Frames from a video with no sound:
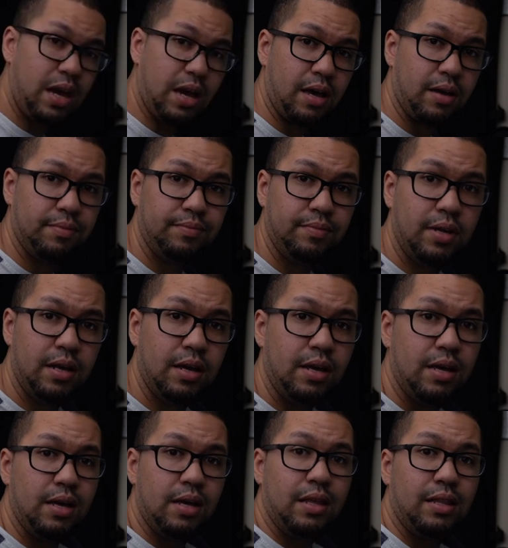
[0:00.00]
yeah,
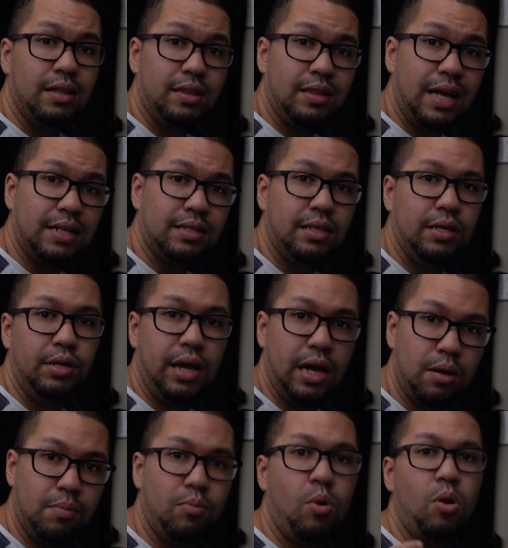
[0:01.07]
that's how
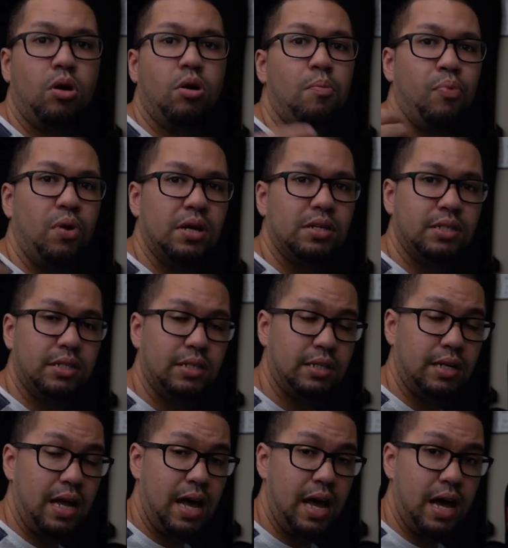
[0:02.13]
you get more
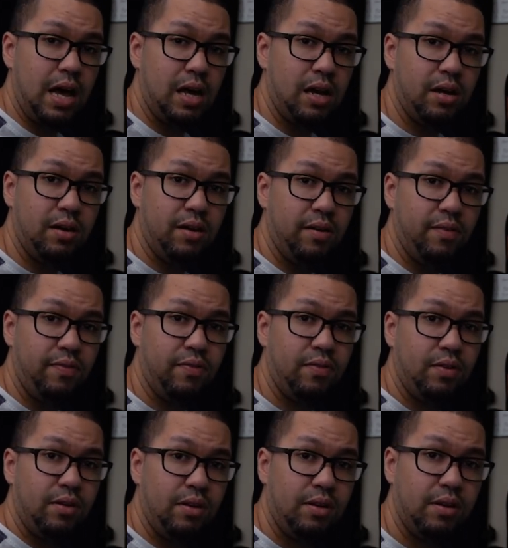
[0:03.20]
compression out of
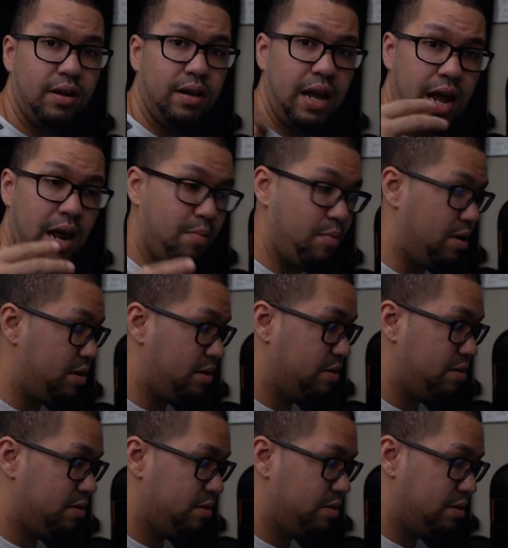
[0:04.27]
your camera
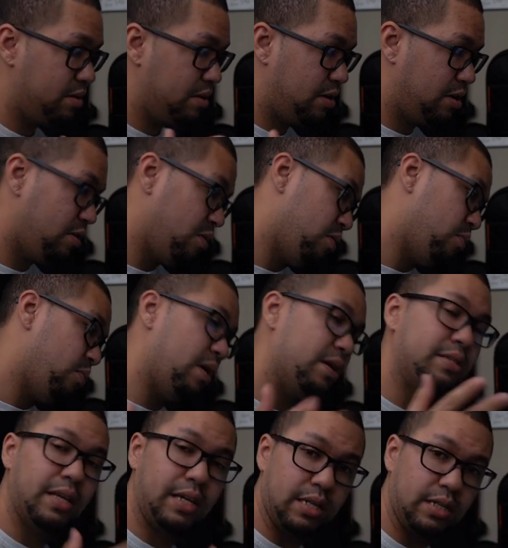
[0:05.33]

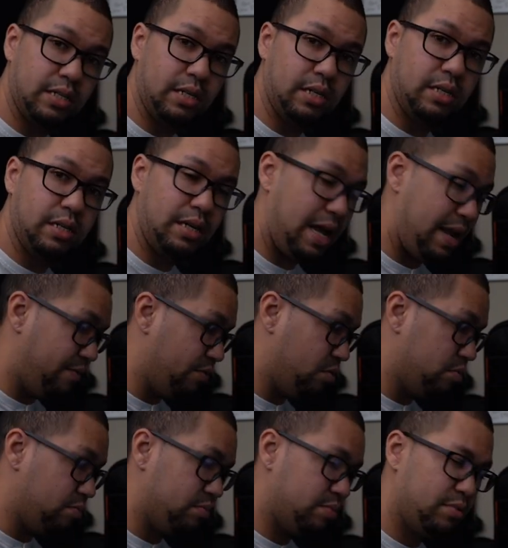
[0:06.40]
while taking it to
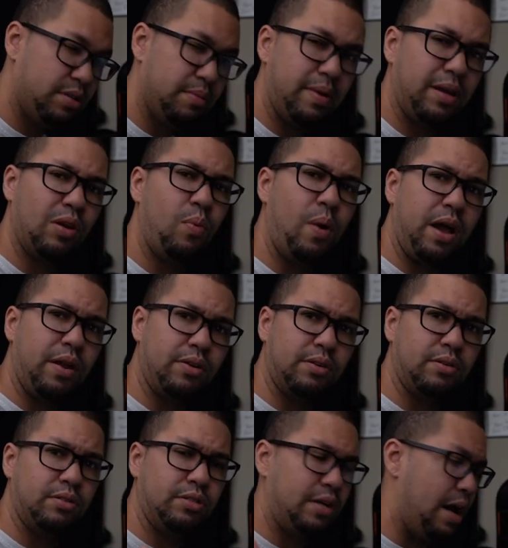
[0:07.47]
Lightroom to make it a
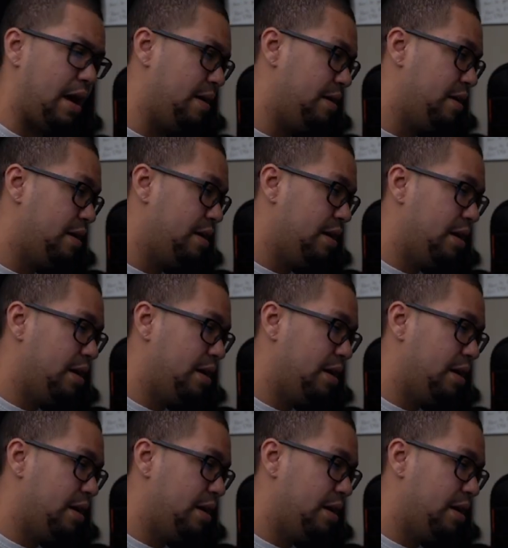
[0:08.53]
wider shot